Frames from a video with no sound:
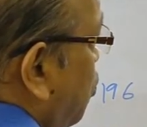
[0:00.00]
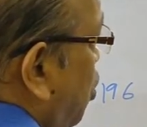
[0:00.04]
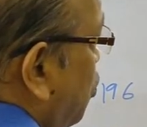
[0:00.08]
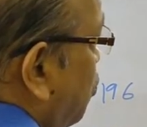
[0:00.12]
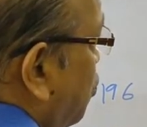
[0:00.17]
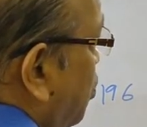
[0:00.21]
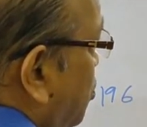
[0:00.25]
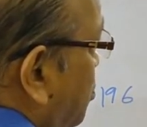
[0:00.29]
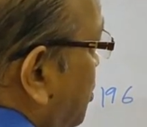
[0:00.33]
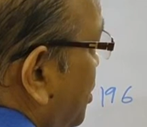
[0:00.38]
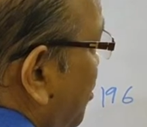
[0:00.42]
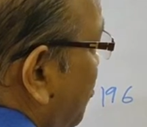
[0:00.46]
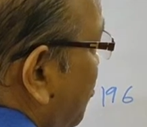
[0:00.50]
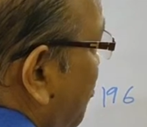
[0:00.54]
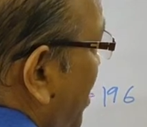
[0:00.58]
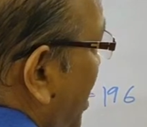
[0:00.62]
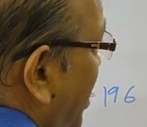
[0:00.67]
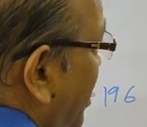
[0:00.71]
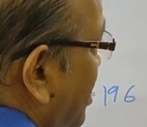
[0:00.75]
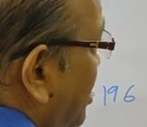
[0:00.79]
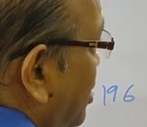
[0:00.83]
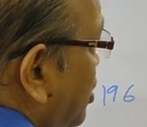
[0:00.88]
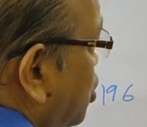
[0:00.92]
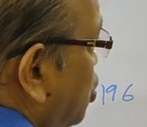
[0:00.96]
What will be the
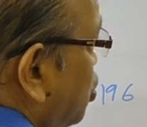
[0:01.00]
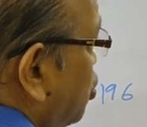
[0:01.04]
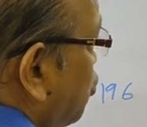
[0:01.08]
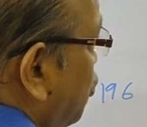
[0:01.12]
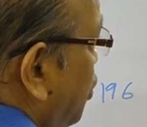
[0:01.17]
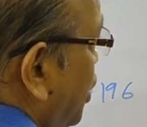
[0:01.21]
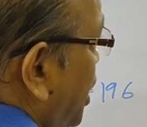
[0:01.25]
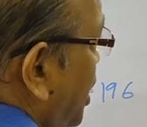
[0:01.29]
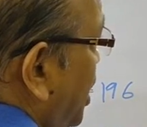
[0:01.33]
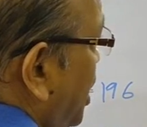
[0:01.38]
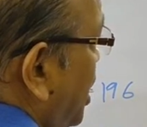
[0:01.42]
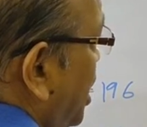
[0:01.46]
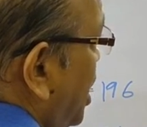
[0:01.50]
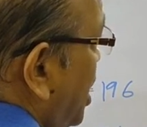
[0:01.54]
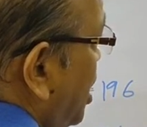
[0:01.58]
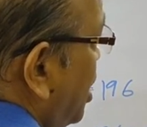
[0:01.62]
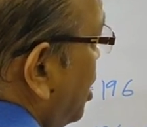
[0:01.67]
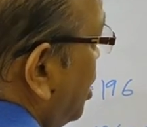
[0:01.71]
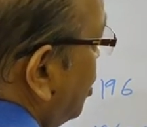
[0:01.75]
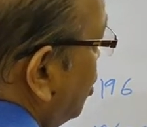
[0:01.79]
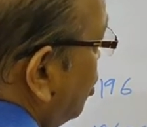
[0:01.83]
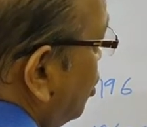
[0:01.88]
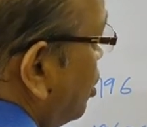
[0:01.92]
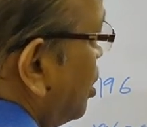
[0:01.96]
factors? 3
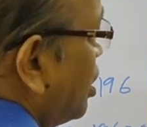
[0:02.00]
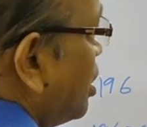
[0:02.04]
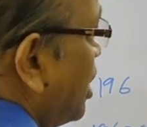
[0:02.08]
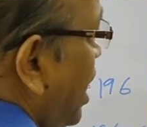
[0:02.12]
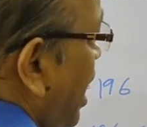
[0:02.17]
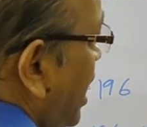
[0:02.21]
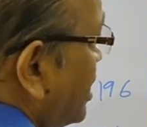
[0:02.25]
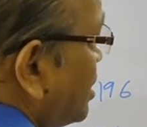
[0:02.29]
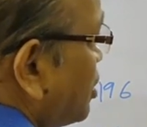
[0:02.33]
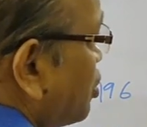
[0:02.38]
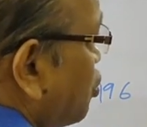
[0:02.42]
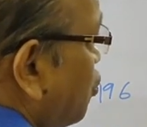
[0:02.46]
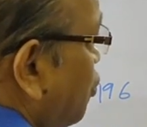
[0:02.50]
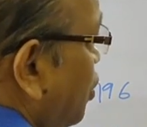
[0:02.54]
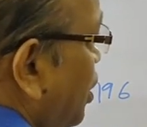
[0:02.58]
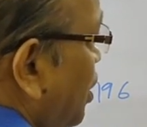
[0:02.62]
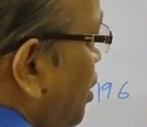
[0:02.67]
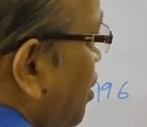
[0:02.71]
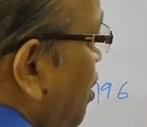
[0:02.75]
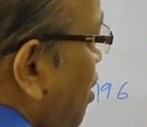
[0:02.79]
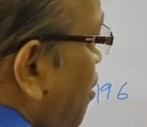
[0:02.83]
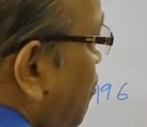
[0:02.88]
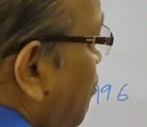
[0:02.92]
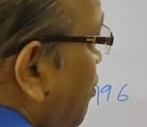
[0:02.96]
as
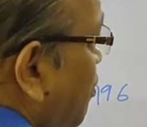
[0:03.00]
3.